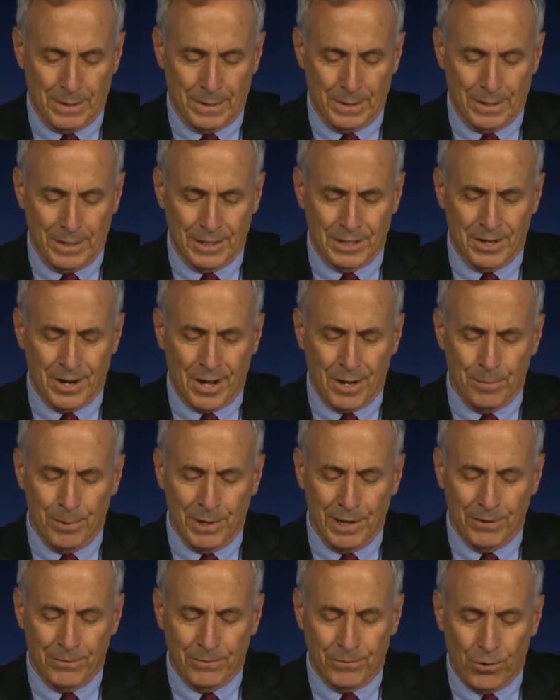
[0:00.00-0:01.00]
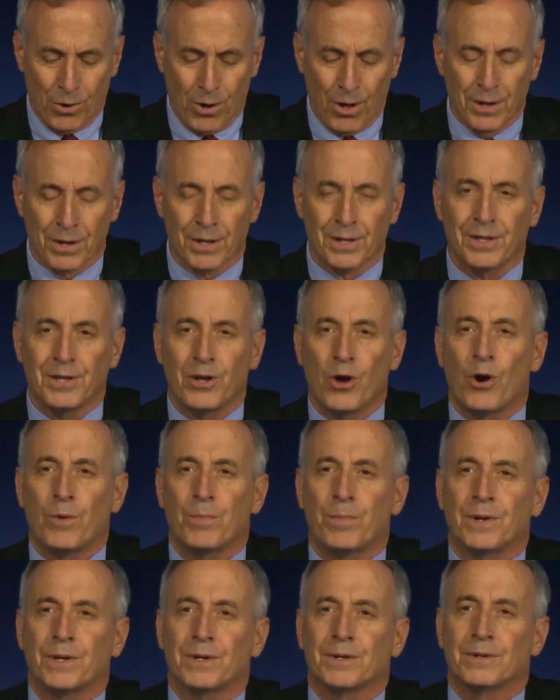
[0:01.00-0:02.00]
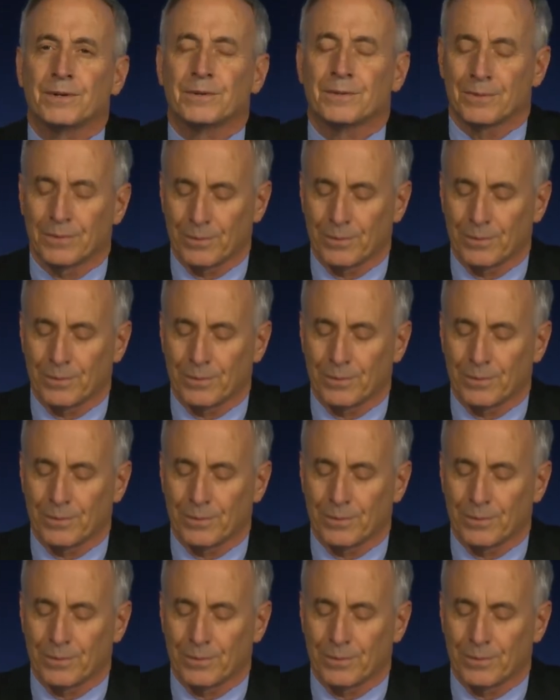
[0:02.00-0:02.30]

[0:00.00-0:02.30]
is not being fought in the open